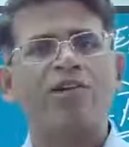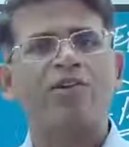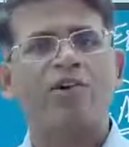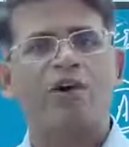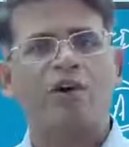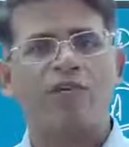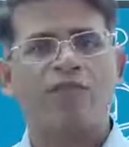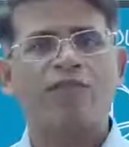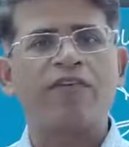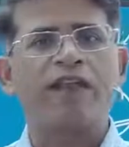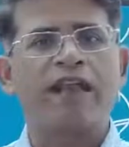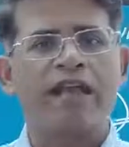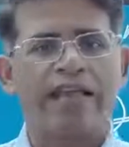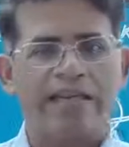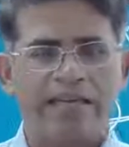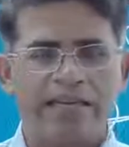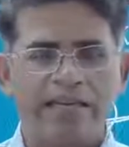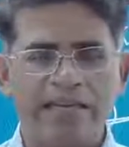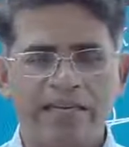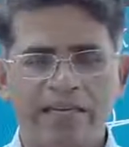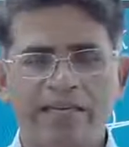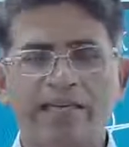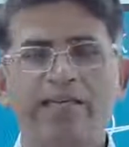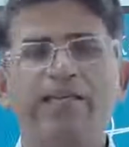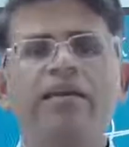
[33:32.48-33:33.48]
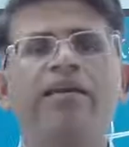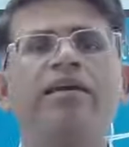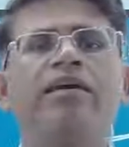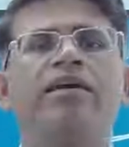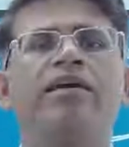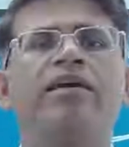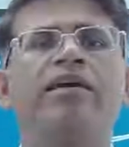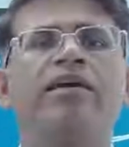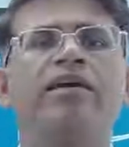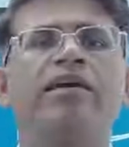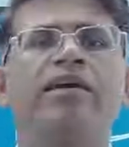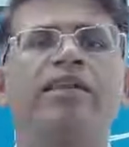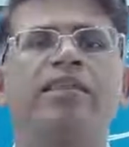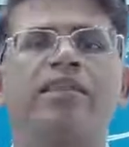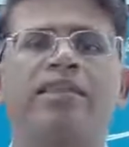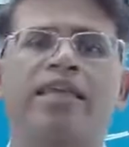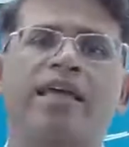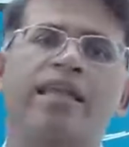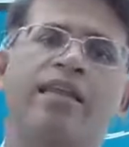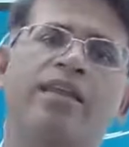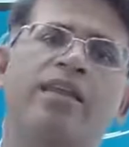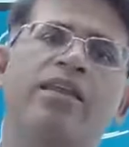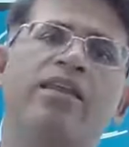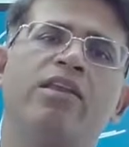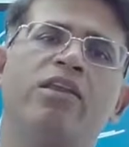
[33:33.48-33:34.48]
offline, okay,
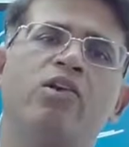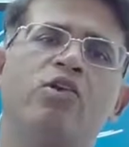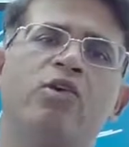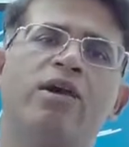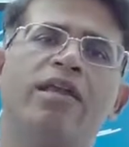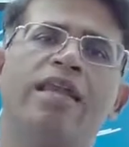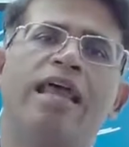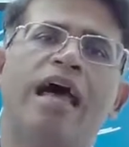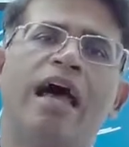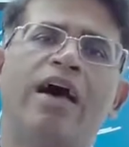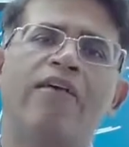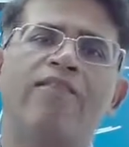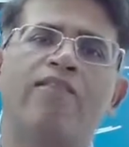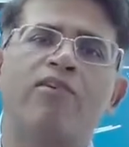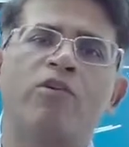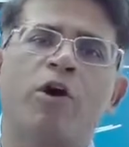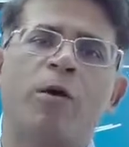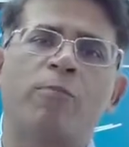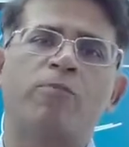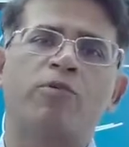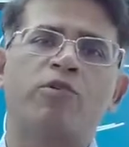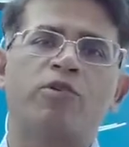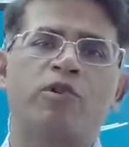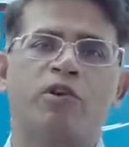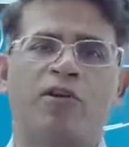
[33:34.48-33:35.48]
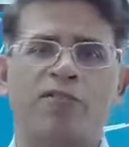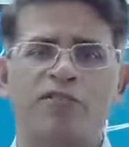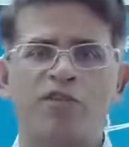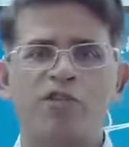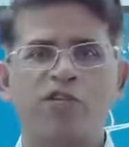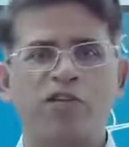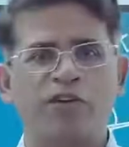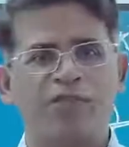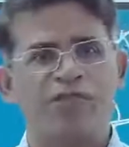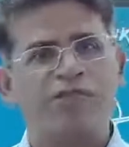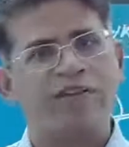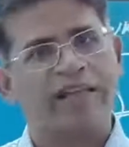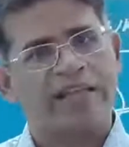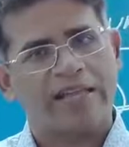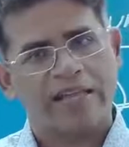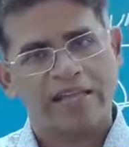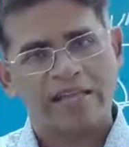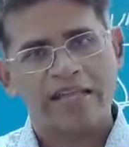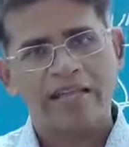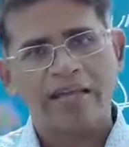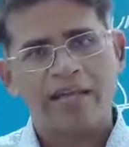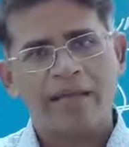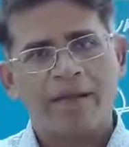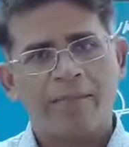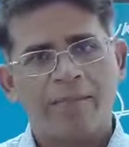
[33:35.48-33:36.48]
then you can have an option of shifting.
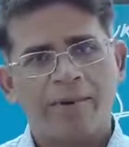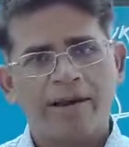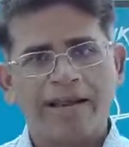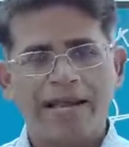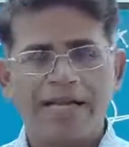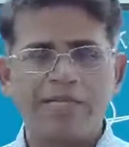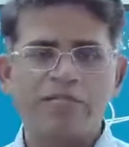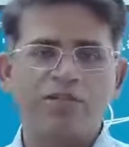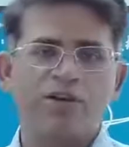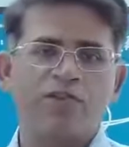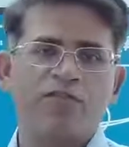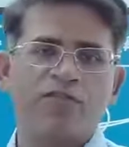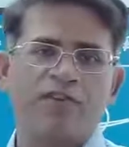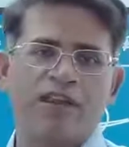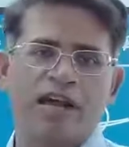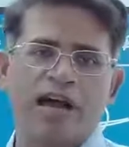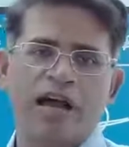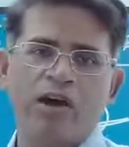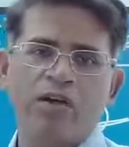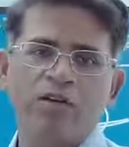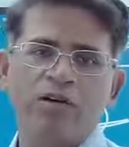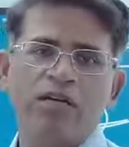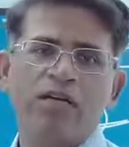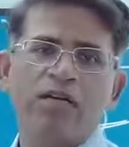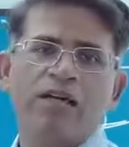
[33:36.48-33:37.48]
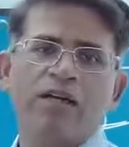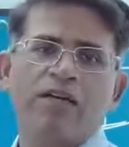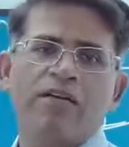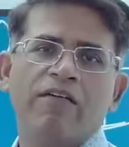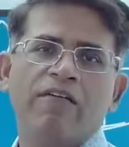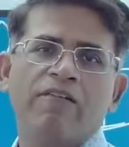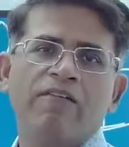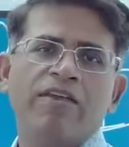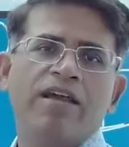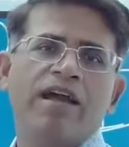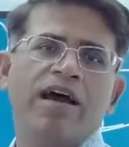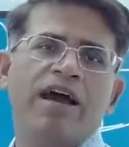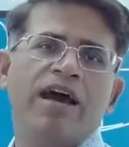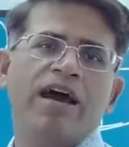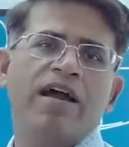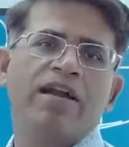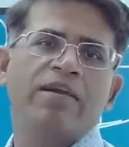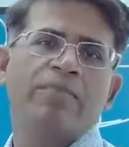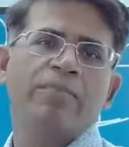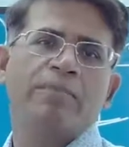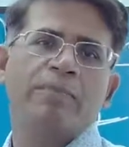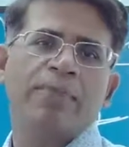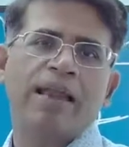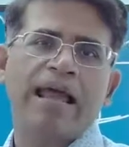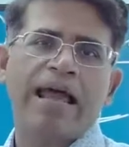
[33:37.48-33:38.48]
But as of now, we
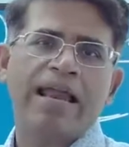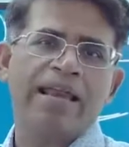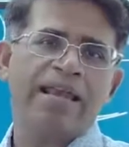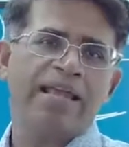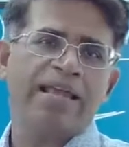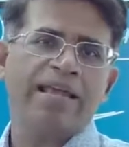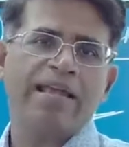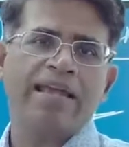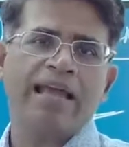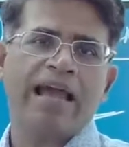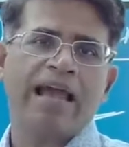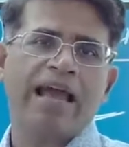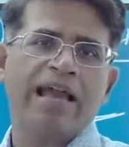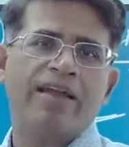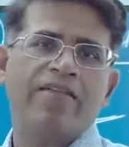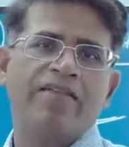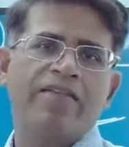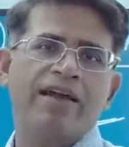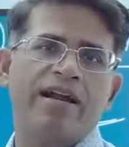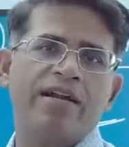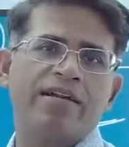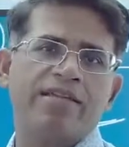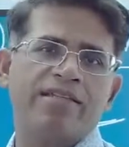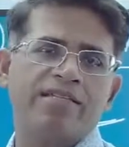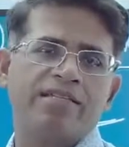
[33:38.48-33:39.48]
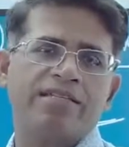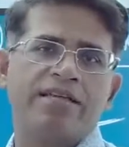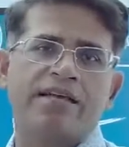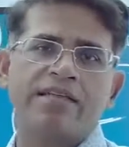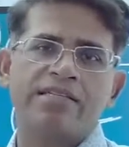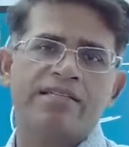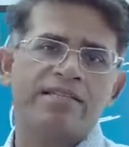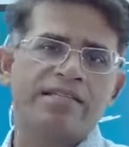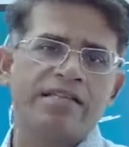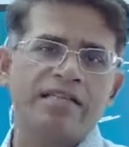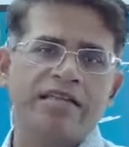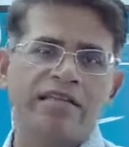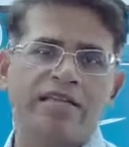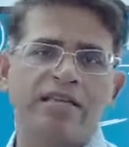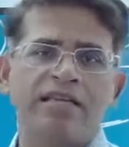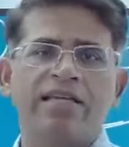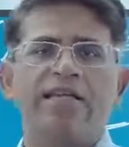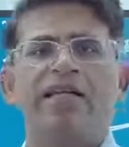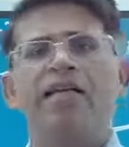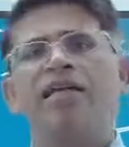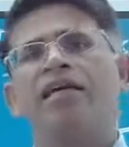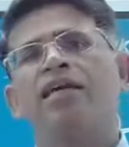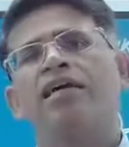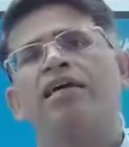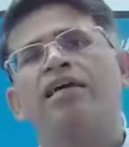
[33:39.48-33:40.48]
are planning and we are discussing
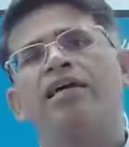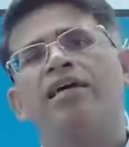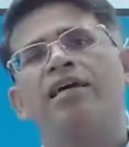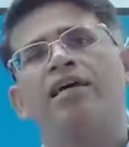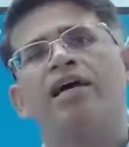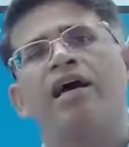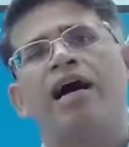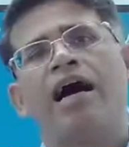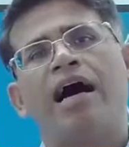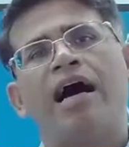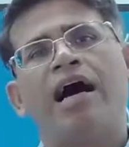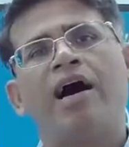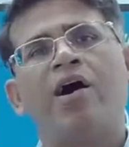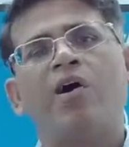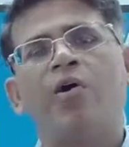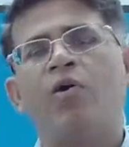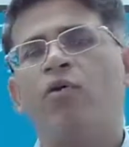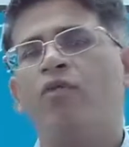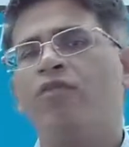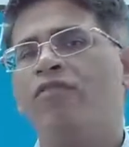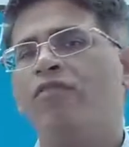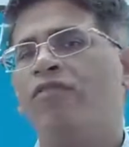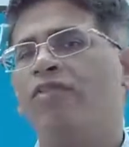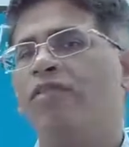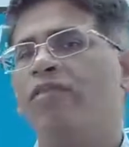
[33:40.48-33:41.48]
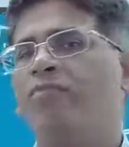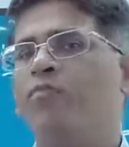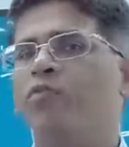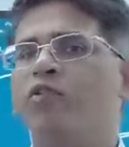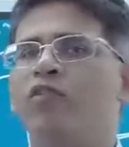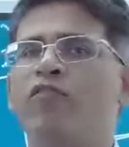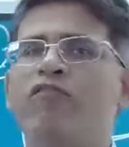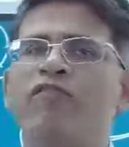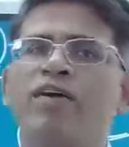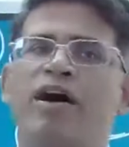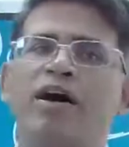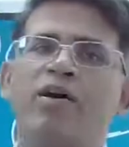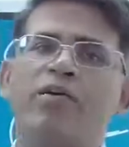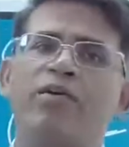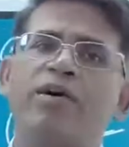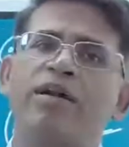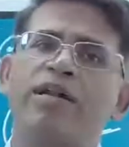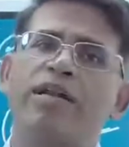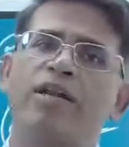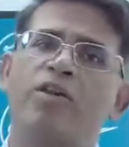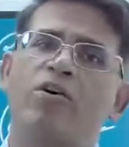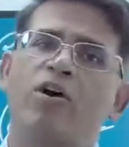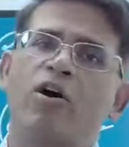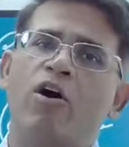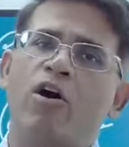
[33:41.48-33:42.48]
how we will move forward
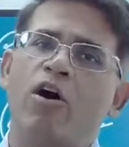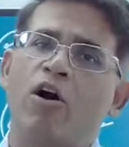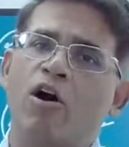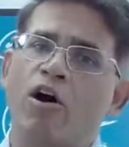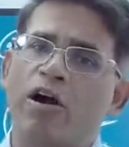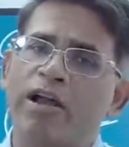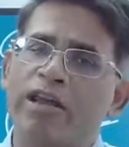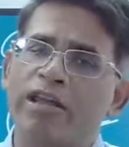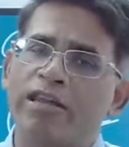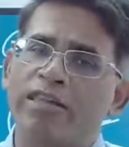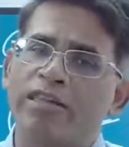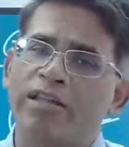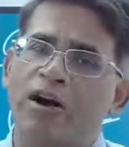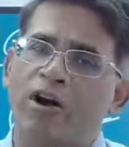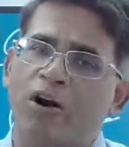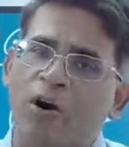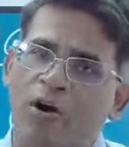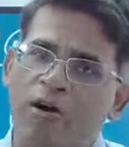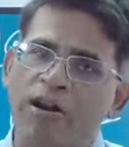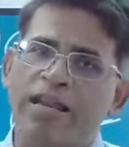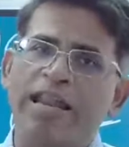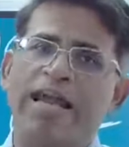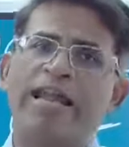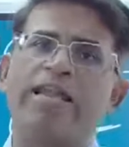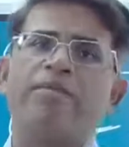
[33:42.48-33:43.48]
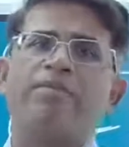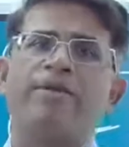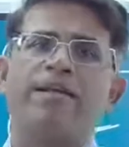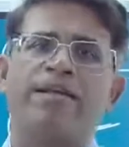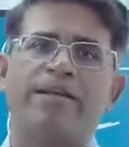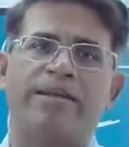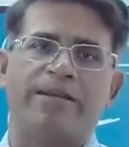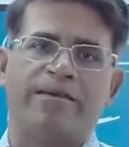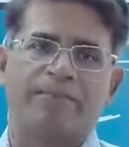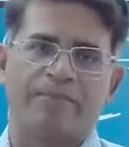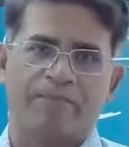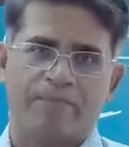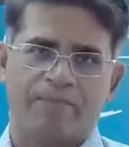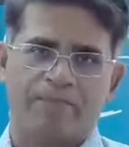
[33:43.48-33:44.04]
in the online medium.